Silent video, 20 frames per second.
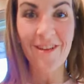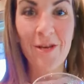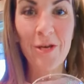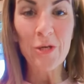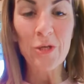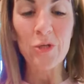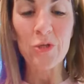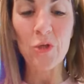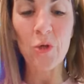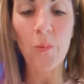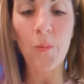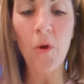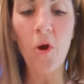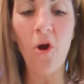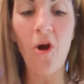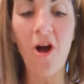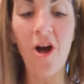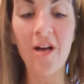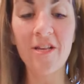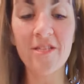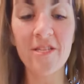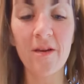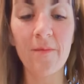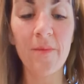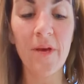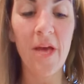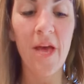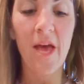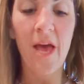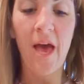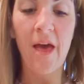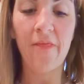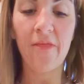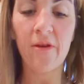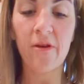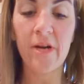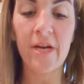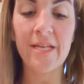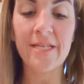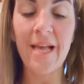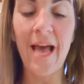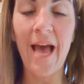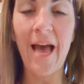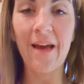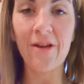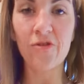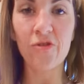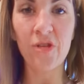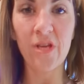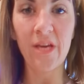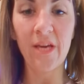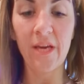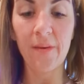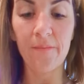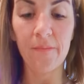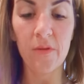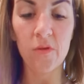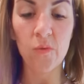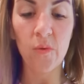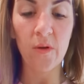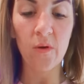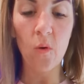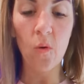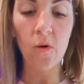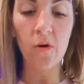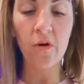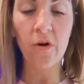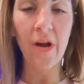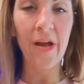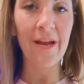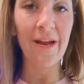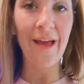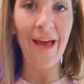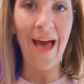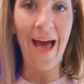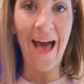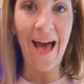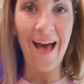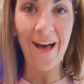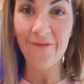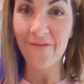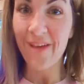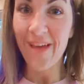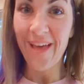Super awesome. And there is actually between 1/4 and 1/2.